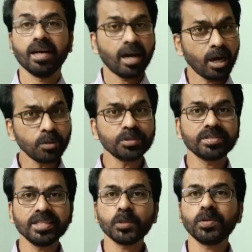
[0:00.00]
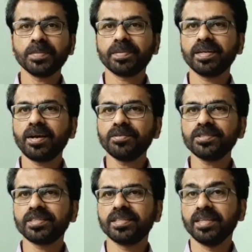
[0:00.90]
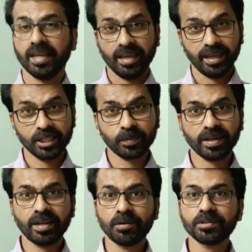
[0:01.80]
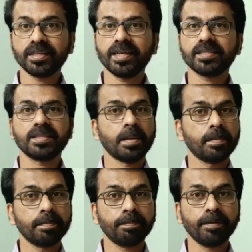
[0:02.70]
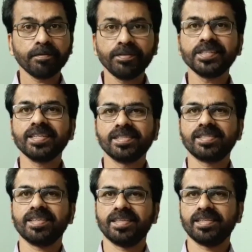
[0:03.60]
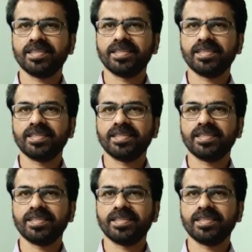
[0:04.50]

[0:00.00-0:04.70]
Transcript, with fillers: How is this word pronounced? It's pronounced as proficiency.